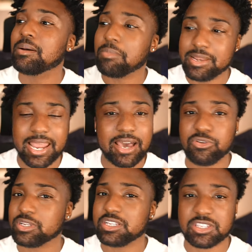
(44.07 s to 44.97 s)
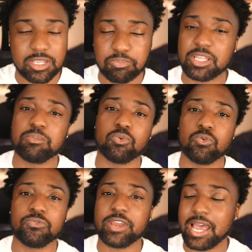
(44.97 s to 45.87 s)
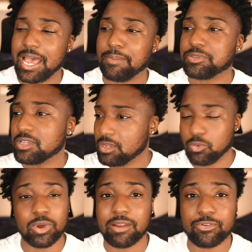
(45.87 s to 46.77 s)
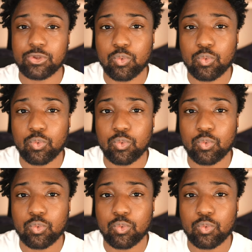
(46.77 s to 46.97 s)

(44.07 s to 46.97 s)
but now you can just simply move your apps whatever you